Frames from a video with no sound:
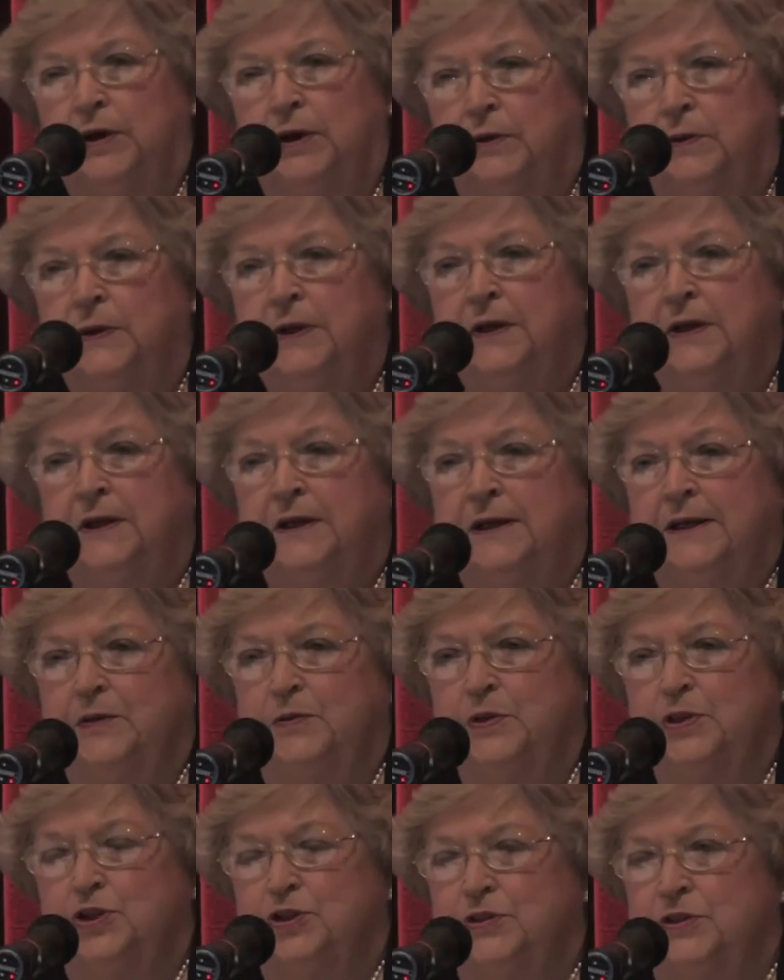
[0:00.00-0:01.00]

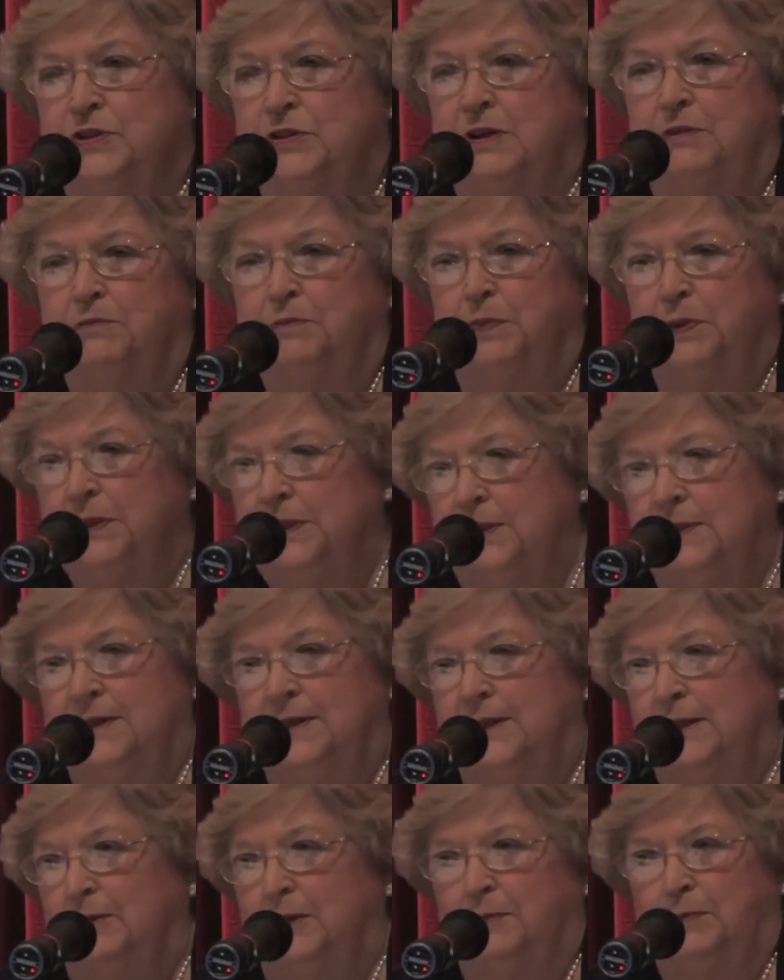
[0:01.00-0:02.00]
It was just
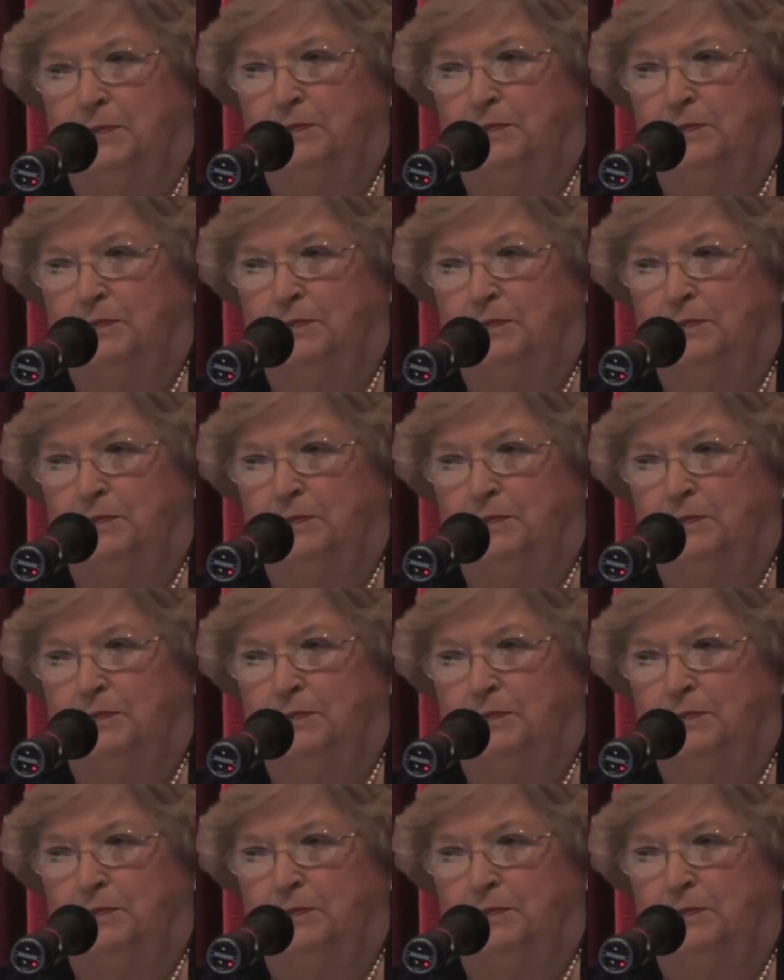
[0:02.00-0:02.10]
completely,